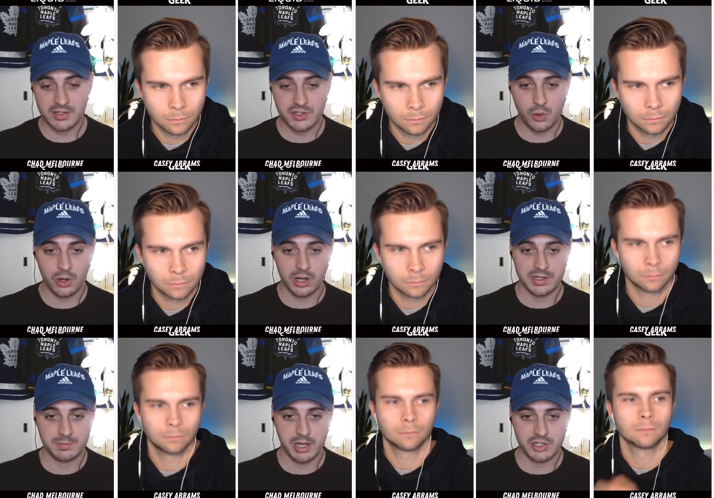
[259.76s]
Speaker 1: not scoring
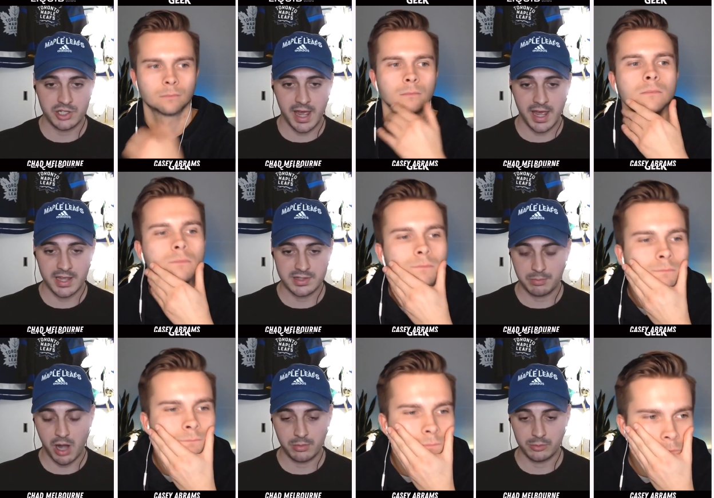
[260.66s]
as much as they
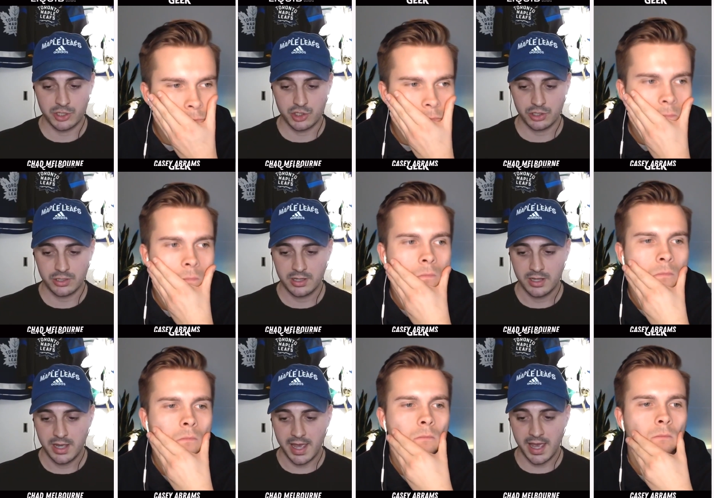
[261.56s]
probably should.
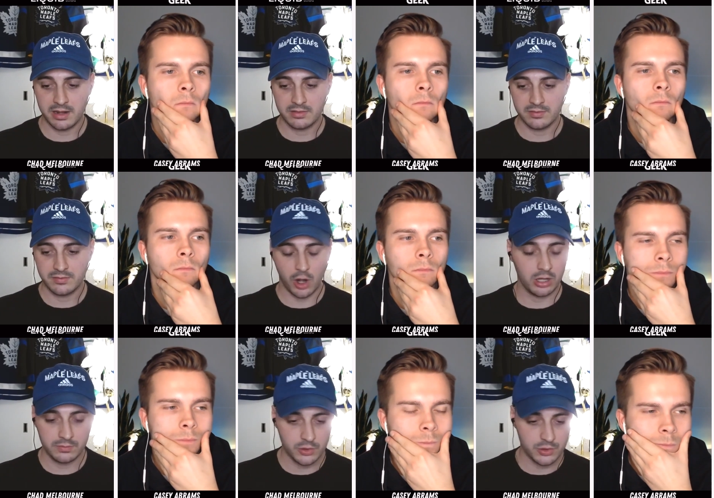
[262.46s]
And for
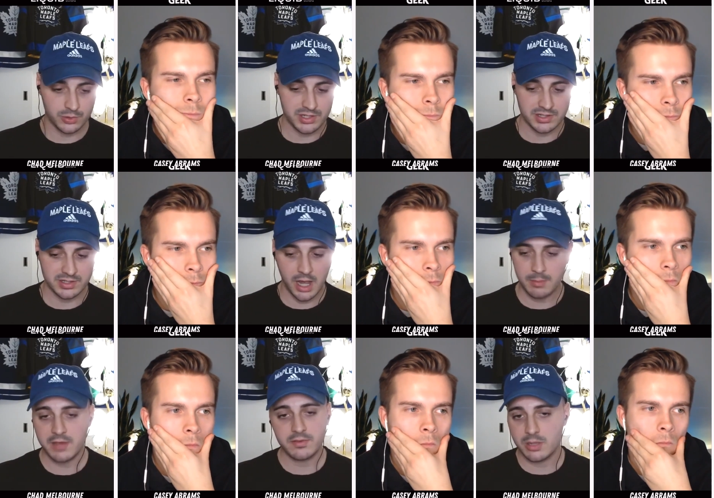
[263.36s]
all of those reasons,
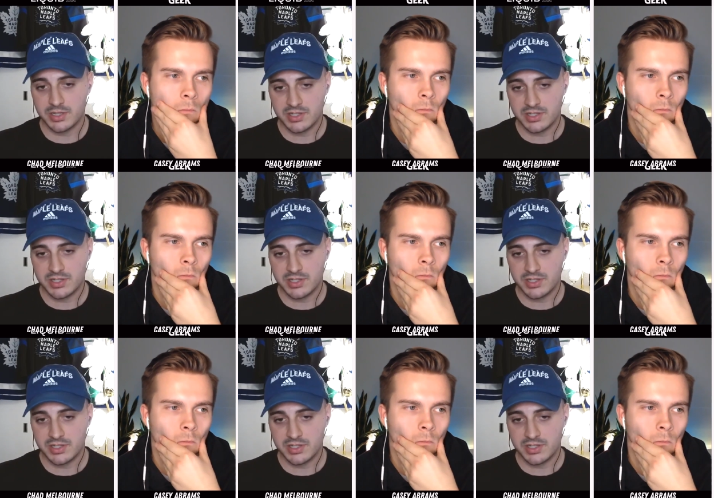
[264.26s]
I'm giving